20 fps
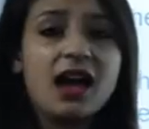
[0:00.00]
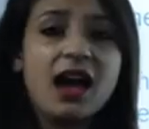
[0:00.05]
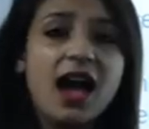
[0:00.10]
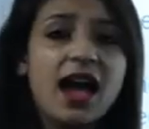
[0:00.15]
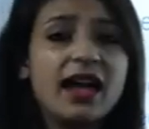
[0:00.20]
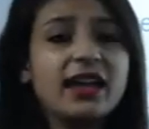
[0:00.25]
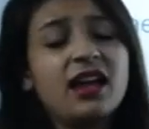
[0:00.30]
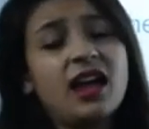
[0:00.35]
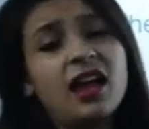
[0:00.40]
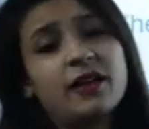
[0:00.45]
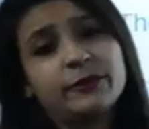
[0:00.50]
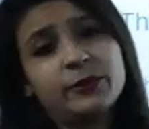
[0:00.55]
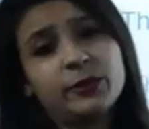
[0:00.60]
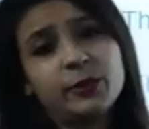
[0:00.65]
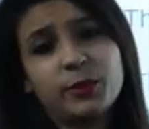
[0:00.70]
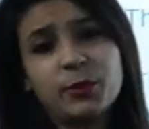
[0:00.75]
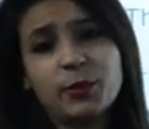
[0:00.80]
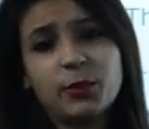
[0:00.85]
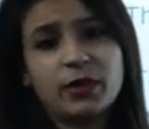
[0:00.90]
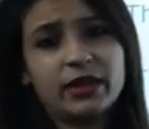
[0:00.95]
I have to
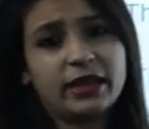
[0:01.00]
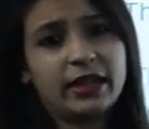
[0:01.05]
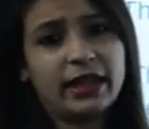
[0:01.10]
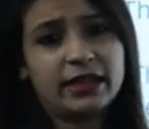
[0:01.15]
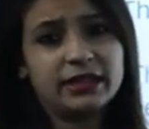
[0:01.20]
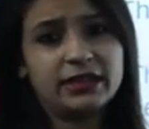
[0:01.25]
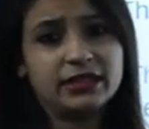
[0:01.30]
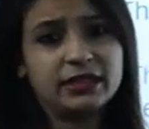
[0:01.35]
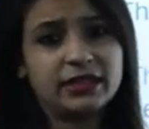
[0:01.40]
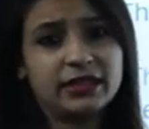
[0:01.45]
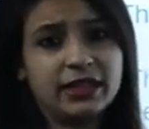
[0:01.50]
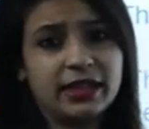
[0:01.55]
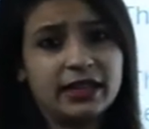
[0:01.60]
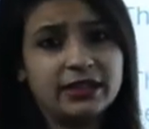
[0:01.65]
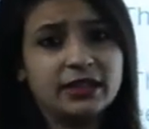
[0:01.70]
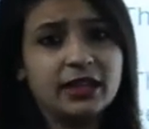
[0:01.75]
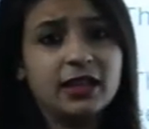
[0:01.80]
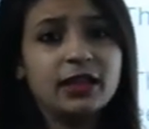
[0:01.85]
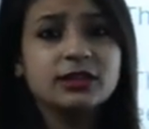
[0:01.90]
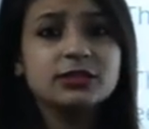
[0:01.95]
go again and again.